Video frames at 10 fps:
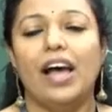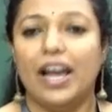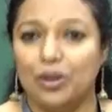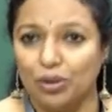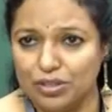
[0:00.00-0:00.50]

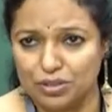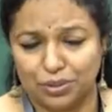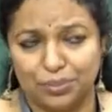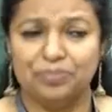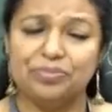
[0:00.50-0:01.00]
And
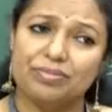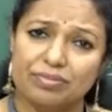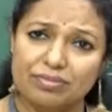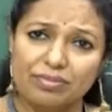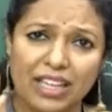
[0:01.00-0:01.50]
also,
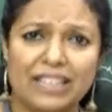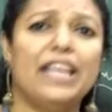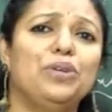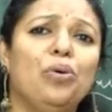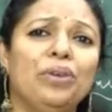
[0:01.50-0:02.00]

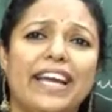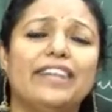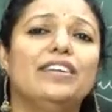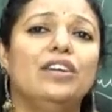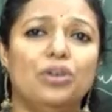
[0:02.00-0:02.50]
they don't get
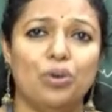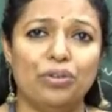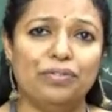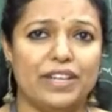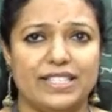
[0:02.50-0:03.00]
loan
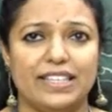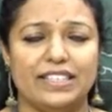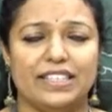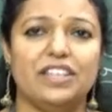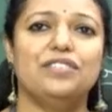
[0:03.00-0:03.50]

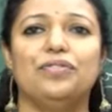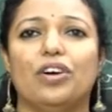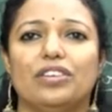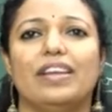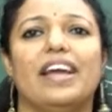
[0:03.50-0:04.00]
facilities
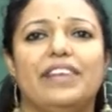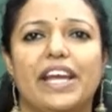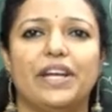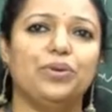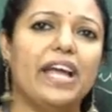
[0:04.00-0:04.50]
for their
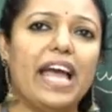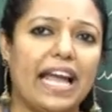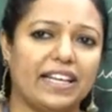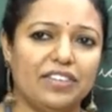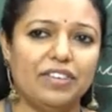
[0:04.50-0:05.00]
day-to-day
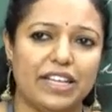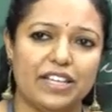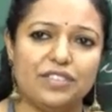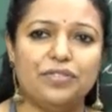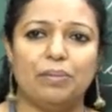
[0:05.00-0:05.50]

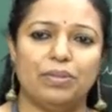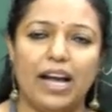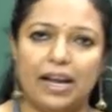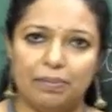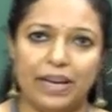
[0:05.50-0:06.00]
activities from the
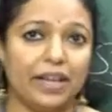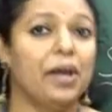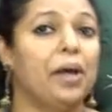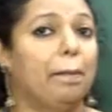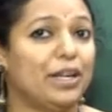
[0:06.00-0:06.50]
RBI,
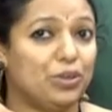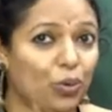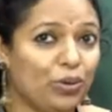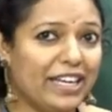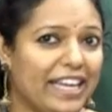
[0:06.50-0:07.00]
but
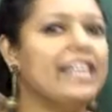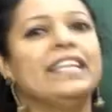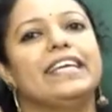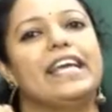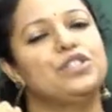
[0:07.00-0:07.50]
only
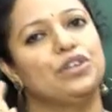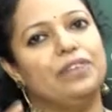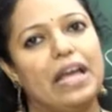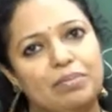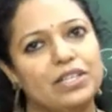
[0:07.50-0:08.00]
in case of
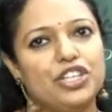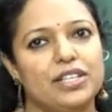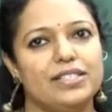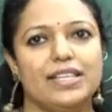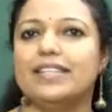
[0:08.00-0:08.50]

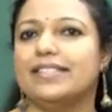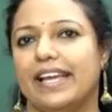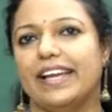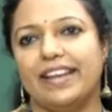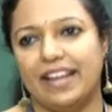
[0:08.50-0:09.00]
emergencies they
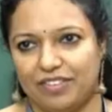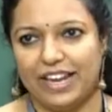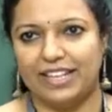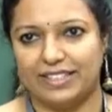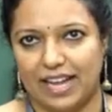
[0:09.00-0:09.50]
can
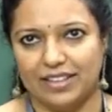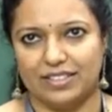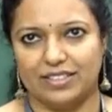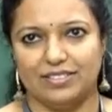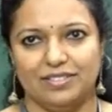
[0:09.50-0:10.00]
avail that.
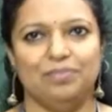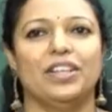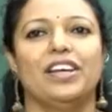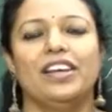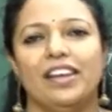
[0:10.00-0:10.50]

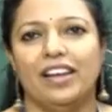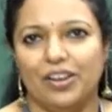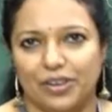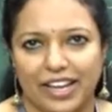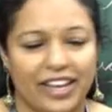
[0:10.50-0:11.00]

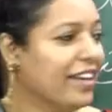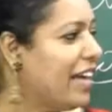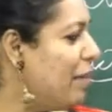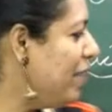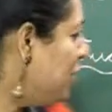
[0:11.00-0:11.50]
Okay.
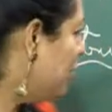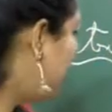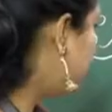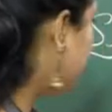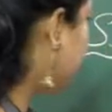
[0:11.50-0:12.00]
Coming to the
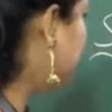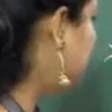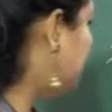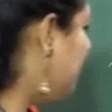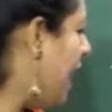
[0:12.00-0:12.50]

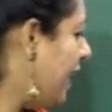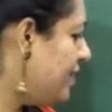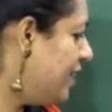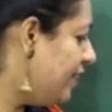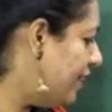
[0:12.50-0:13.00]
scheduled banks,
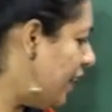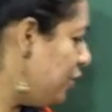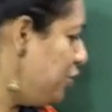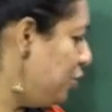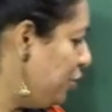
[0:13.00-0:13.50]
there are two